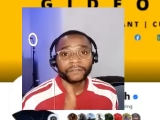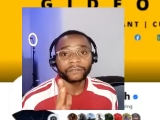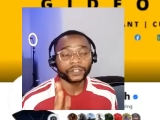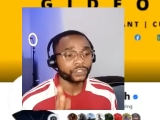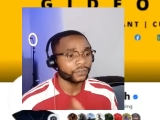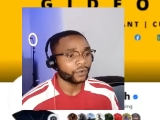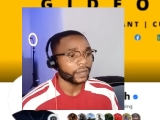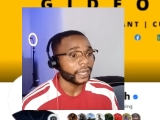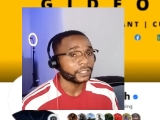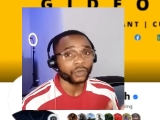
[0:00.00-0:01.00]
First of all,
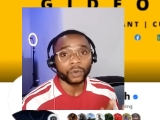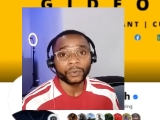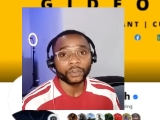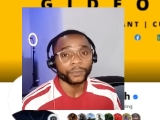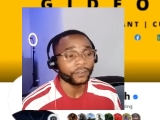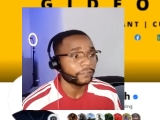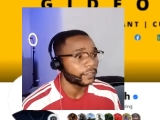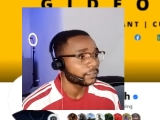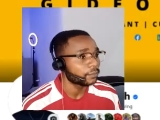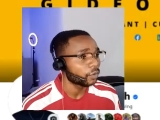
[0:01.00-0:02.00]
guys, open up your
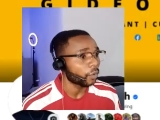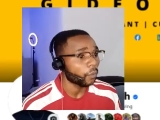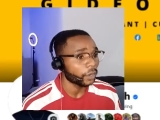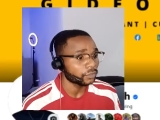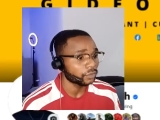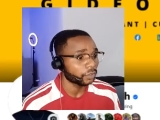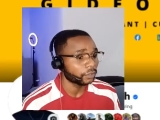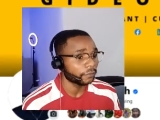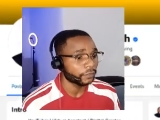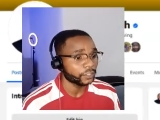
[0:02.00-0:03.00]
Facebook. Once you're on
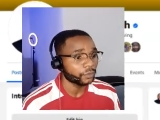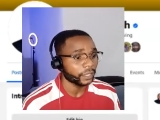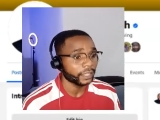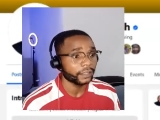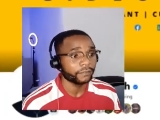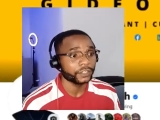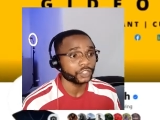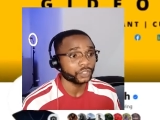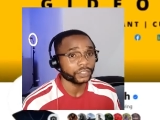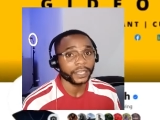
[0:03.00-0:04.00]
your Facebook interface,
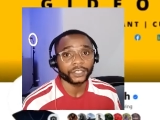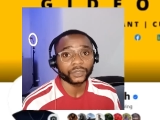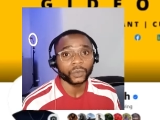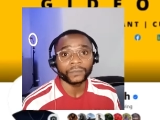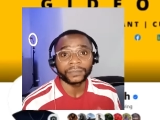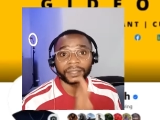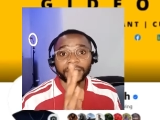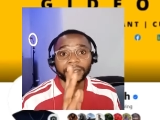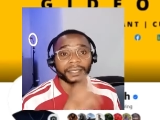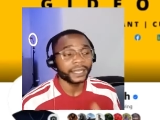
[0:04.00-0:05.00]
just like so,
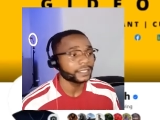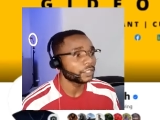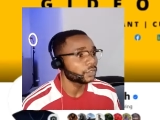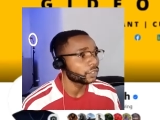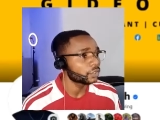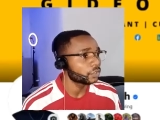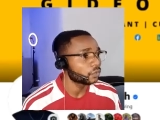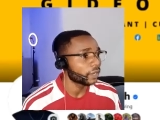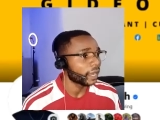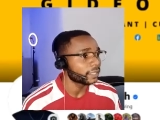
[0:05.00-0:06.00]
the next thing you need to
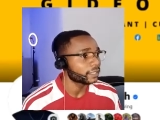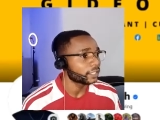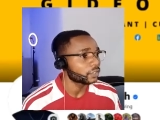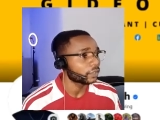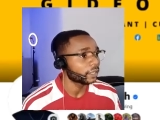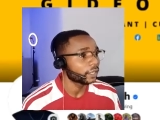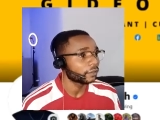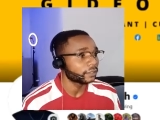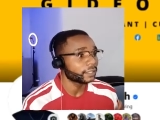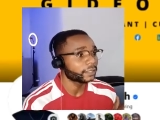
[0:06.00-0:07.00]
do, guys, is to click
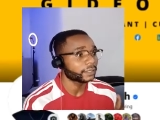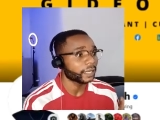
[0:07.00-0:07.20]
on this